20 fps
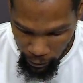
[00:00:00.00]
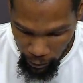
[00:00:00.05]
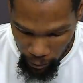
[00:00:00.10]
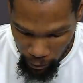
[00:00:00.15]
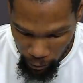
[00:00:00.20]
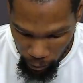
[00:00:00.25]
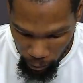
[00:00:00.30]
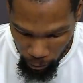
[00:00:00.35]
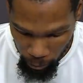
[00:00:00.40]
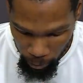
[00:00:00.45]
You
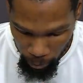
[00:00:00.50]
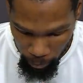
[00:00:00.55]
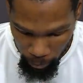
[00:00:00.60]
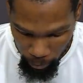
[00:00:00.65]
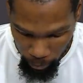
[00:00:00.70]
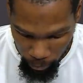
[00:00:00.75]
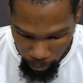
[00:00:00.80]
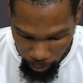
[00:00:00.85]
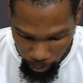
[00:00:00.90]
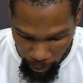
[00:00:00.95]
know
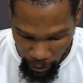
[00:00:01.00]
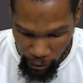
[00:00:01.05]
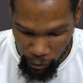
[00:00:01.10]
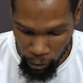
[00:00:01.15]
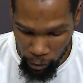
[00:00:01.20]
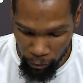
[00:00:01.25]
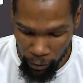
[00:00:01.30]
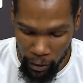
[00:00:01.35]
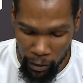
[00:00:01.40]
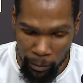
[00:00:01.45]
based
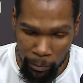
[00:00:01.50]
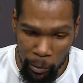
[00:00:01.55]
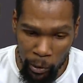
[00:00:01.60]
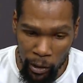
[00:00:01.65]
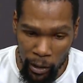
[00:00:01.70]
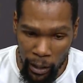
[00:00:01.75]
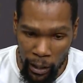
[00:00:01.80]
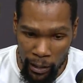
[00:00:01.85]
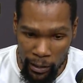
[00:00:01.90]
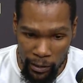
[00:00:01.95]
off our
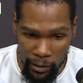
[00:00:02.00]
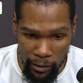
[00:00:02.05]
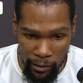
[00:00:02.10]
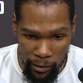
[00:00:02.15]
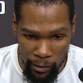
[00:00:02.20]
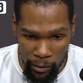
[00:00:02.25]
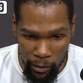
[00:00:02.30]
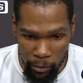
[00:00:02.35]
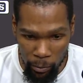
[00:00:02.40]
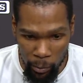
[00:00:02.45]
communication.
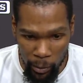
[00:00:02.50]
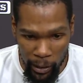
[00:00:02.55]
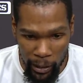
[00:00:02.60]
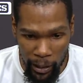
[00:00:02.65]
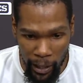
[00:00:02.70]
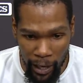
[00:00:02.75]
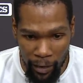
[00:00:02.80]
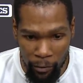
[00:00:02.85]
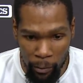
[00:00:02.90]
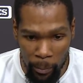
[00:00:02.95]
You know, we
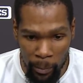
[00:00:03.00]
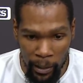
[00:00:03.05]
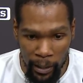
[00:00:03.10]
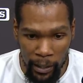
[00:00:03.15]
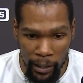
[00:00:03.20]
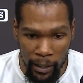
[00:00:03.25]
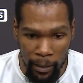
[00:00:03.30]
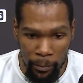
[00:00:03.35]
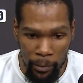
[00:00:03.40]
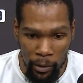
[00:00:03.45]
didn't have a
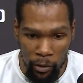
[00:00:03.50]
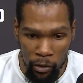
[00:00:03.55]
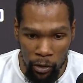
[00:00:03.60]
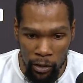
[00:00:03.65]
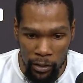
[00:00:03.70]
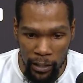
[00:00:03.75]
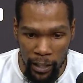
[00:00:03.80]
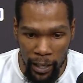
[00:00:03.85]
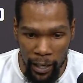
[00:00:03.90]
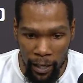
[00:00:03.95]
play coming
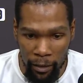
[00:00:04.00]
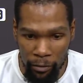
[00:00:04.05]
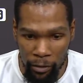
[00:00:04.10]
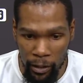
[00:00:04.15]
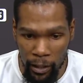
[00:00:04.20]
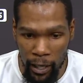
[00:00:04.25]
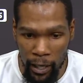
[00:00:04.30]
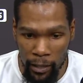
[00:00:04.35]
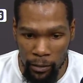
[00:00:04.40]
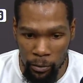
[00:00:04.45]
across half,
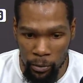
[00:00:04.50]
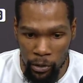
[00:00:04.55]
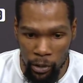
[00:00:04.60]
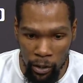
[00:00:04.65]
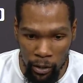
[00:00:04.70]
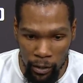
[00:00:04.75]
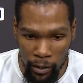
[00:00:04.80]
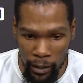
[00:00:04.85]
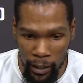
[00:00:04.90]
and guys were talking